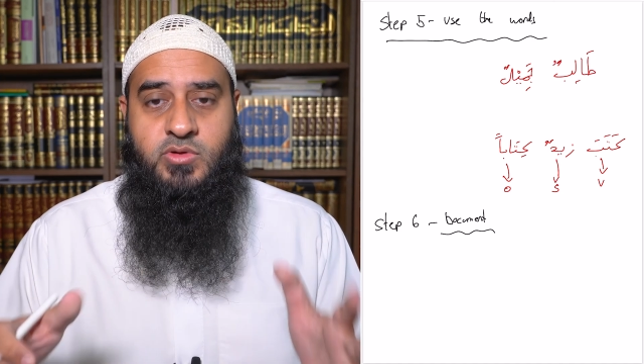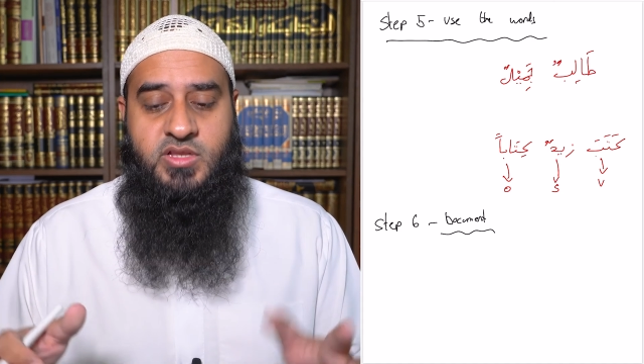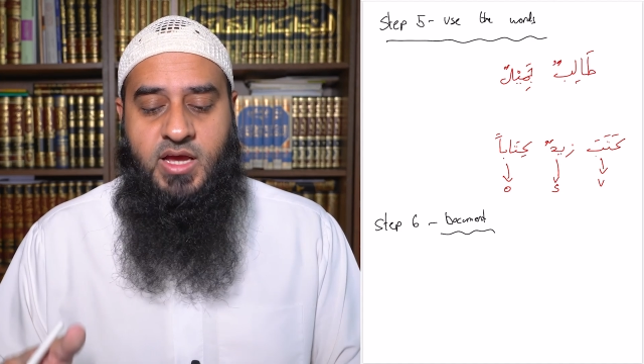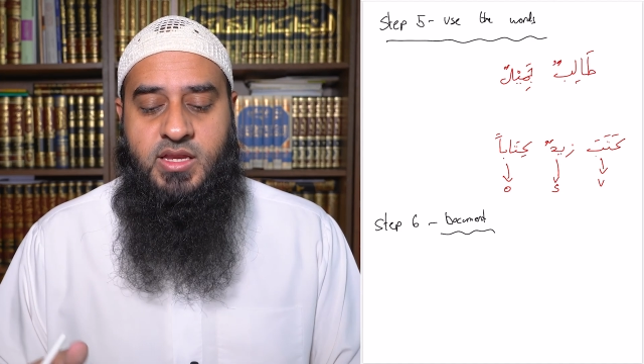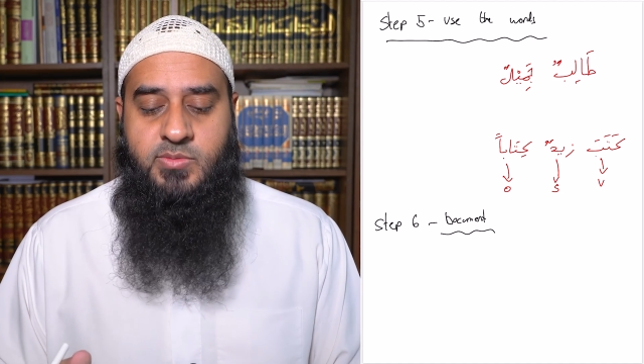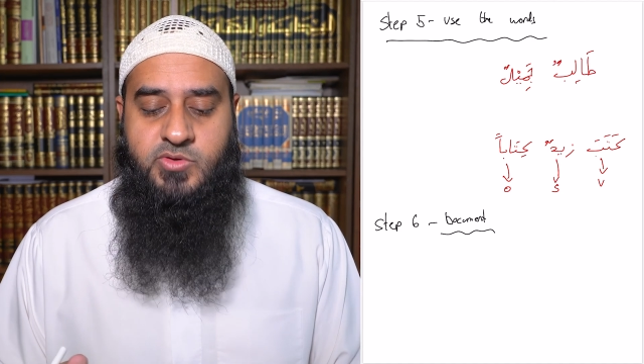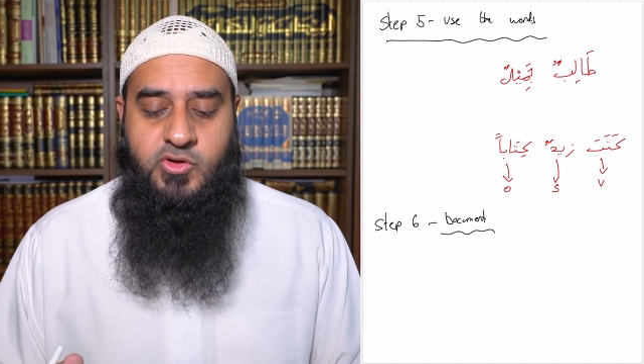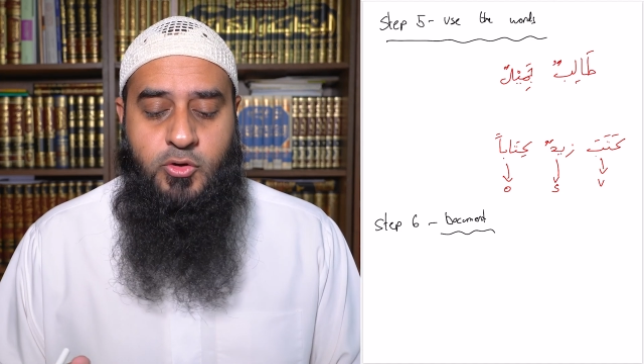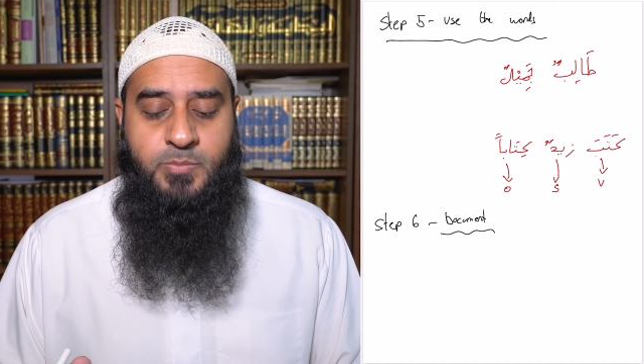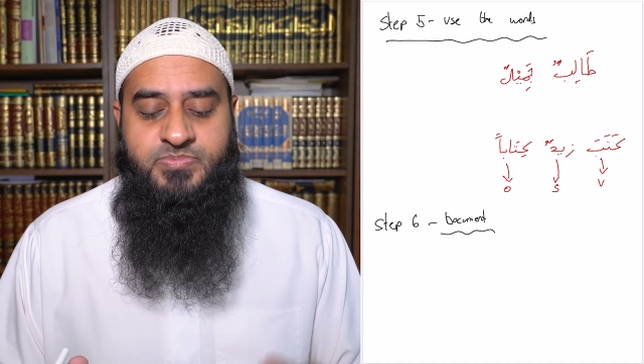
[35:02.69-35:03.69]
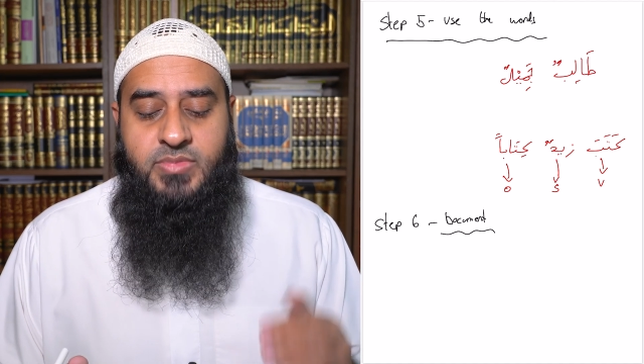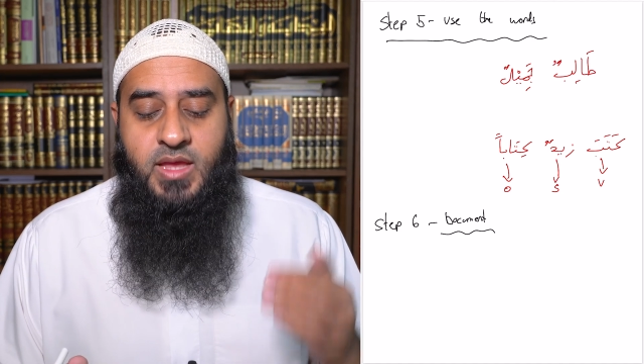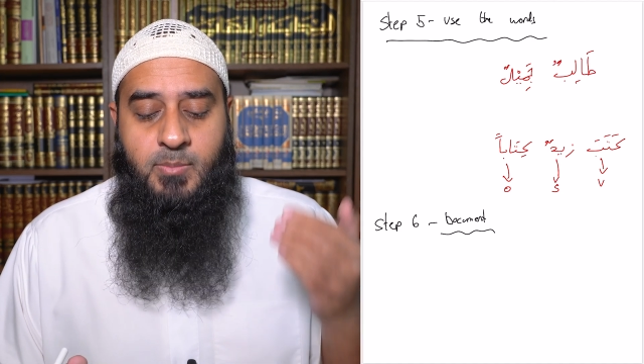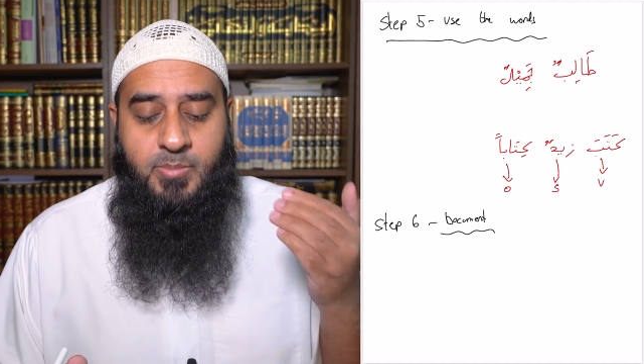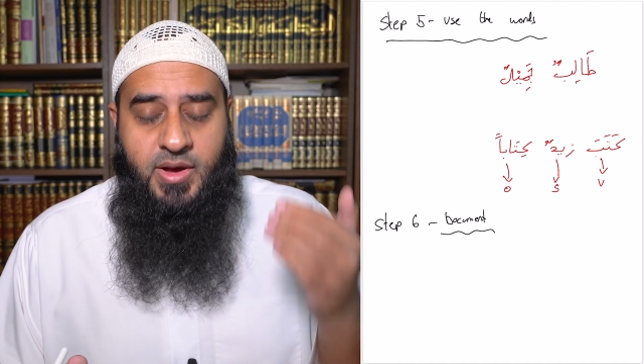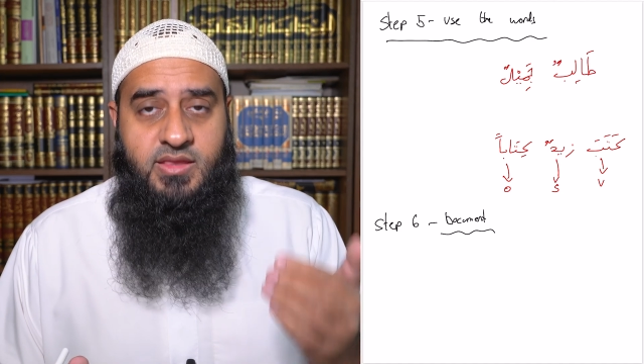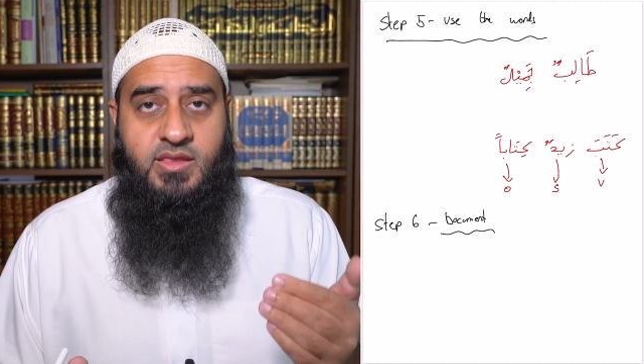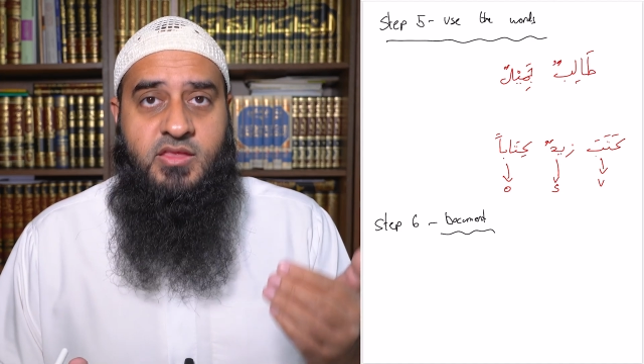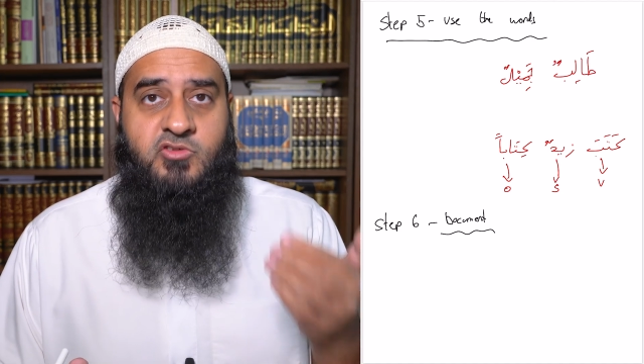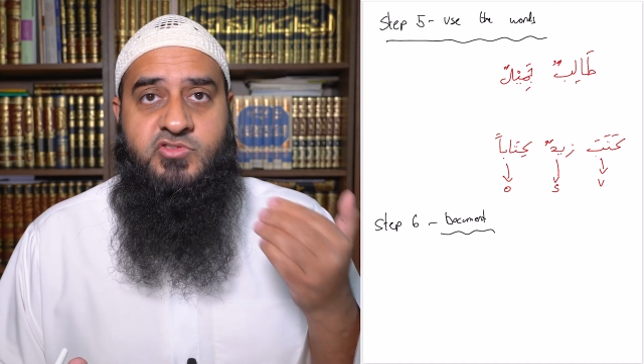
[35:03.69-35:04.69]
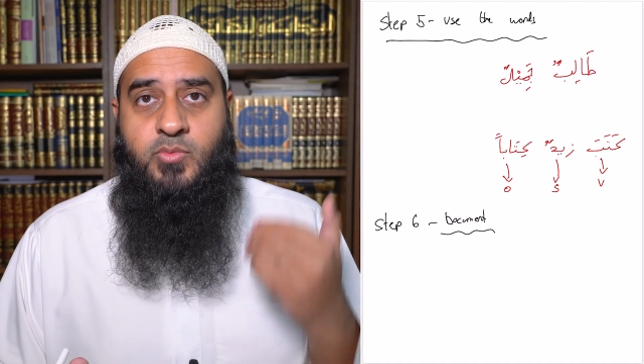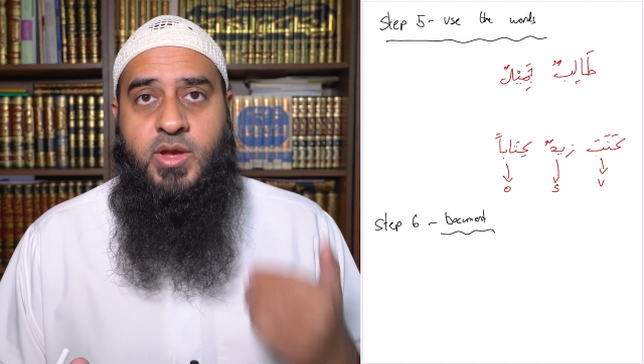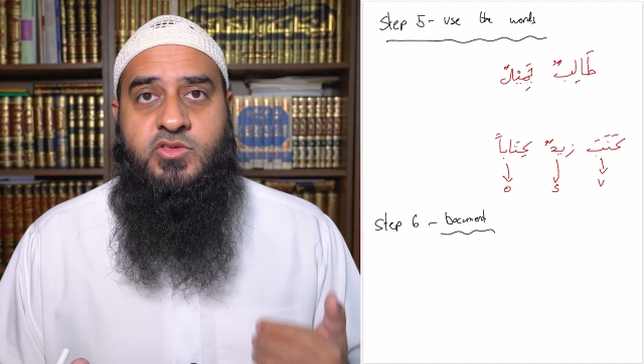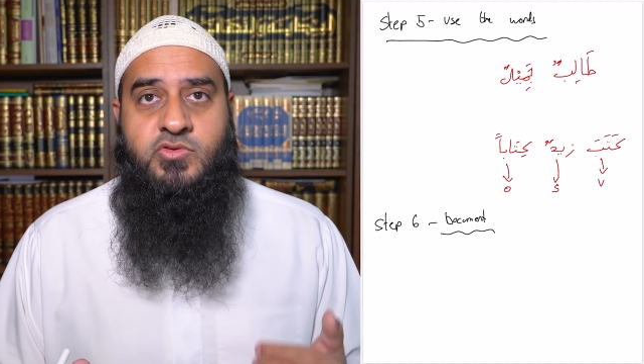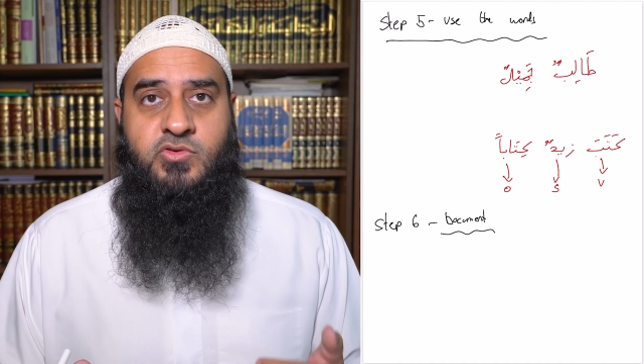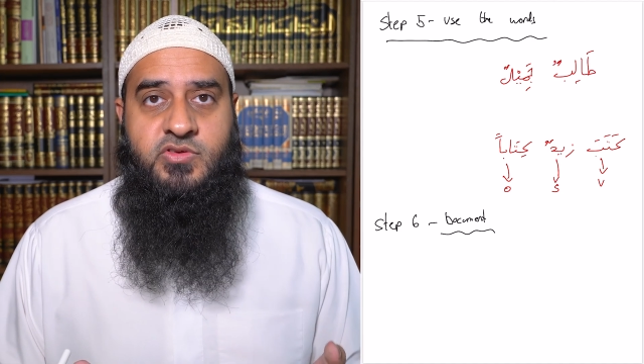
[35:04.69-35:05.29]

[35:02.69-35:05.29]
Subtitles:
entirely up to you. But there is a way to do